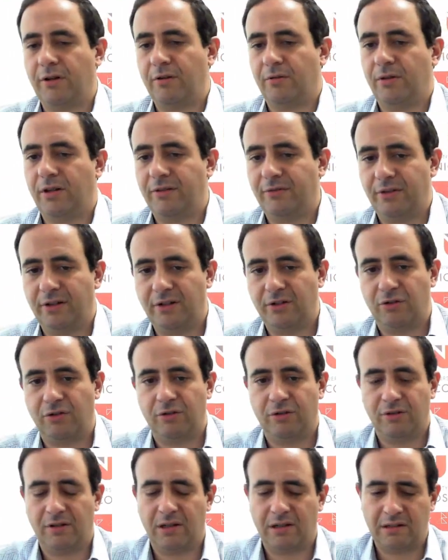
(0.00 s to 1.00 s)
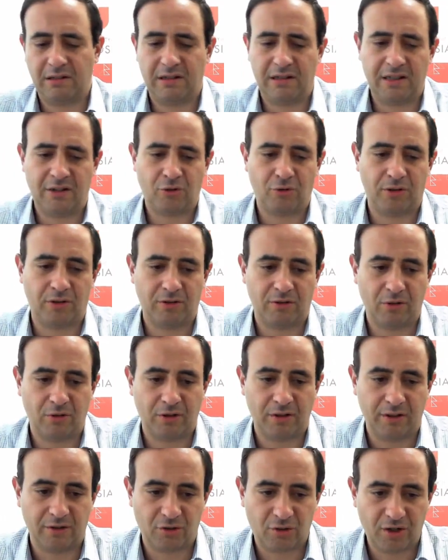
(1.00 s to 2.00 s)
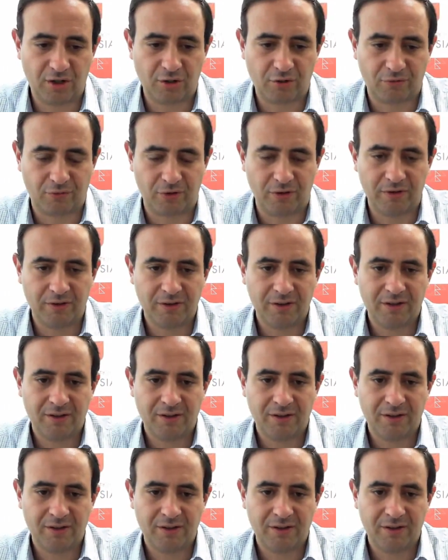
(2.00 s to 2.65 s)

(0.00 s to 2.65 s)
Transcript: or whatever it is you're issuing the token in exchange for,